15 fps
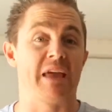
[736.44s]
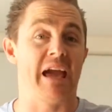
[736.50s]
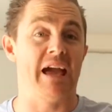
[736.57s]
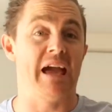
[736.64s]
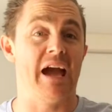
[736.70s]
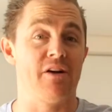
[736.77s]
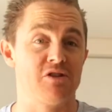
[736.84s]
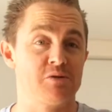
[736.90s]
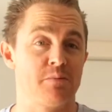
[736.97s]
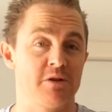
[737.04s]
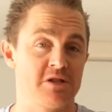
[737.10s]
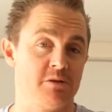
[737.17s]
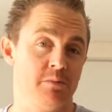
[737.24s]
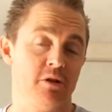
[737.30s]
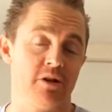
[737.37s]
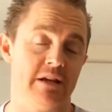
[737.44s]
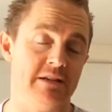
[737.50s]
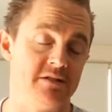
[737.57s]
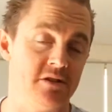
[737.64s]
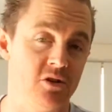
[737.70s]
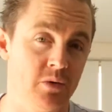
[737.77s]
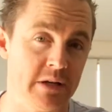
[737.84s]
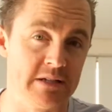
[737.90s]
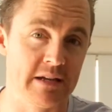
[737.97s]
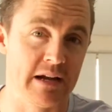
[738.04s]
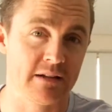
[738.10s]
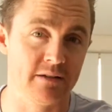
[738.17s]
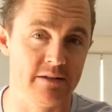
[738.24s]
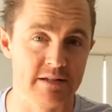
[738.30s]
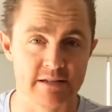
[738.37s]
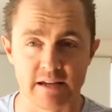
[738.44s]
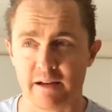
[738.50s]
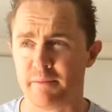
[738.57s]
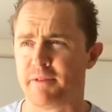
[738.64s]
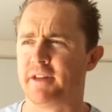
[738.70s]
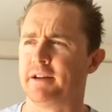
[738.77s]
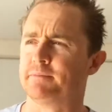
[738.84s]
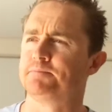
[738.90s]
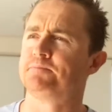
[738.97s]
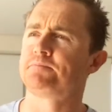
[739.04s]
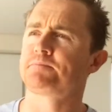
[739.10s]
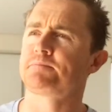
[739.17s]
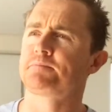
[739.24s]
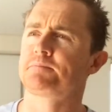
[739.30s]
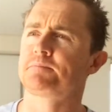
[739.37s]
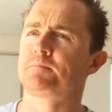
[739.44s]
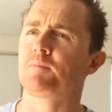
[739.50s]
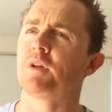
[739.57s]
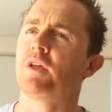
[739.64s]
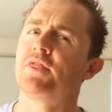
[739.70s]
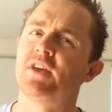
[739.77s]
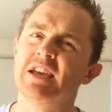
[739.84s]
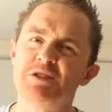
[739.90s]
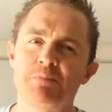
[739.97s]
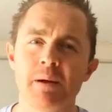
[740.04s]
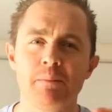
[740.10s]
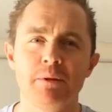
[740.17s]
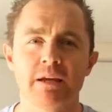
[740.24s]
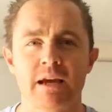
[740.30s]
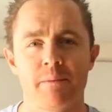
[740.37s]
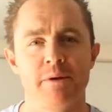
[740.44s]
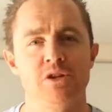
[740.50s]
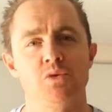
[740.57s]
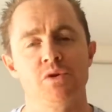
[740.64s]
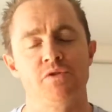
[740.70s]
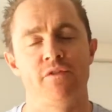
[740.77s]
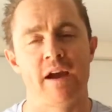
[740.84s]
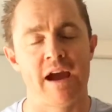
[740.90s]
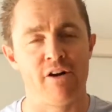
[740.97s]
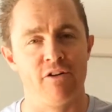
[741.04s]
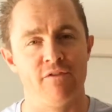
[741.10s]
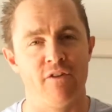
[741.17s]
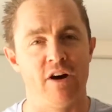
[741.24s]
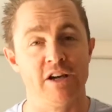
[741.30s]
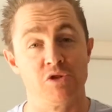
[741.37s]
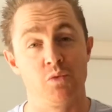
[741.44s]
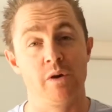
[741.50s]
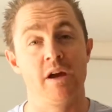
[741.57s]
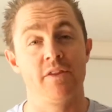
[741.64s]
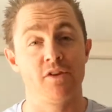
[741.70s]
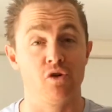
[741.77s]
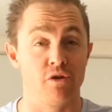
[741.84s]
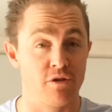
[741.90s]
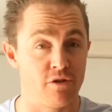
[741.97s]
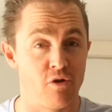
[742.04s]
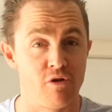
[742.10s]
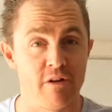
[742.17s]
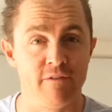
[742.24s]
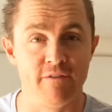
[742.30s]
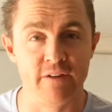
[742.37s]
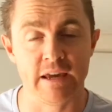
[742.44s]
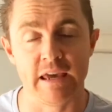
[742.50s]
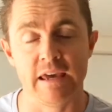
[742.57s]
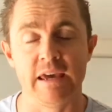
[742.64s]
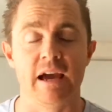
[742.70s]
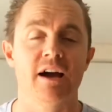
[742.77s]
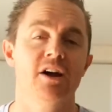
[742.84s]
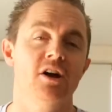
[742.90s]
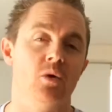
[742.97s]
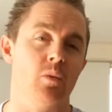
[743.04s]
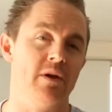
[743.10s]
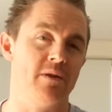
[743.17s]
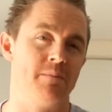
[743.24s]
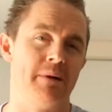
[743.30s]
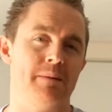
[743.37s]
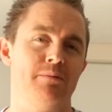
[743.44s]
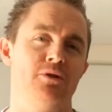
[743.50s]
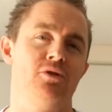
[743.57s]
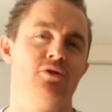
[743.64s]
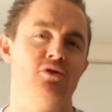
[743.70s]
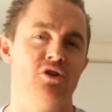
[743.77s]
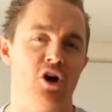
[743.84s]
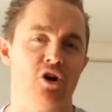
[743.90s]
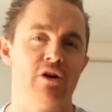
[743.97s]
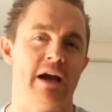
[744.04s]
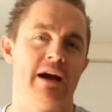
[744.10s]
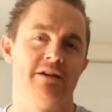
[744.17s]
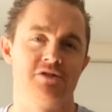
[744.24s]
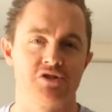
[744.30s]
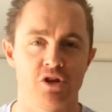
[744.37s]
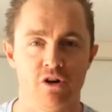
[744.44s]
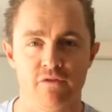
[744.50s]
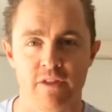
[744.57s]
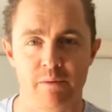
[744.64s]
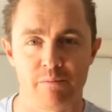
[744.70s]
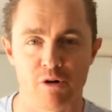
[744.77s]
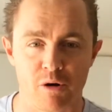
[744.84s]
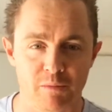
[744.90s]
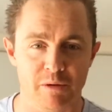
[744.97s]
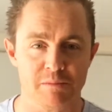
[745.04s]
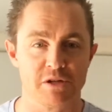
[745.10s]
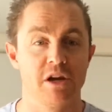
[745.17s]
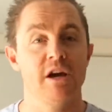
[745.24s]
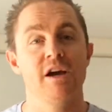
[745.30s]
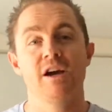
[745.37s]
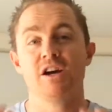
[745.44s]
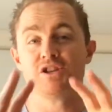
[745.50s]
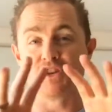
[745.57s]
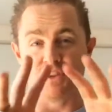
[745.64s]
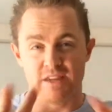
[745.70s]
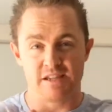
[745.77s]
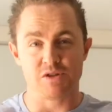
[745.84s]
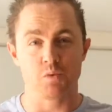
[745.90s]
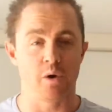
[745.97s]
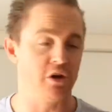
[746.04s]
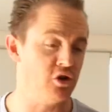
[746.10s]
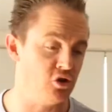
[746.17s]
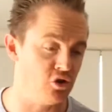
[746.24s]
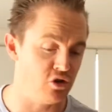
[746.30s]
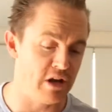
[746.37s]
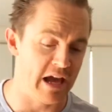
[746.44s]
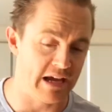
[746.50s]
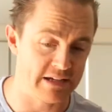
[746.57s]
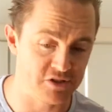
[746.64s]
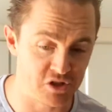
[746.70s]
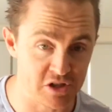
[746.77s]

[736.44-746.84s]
Our responsibility is to do exactly the same thing. These people are coming to us for our advice. We are the authority figure here. We're the people who know how to solve their problems. So this is what you do next.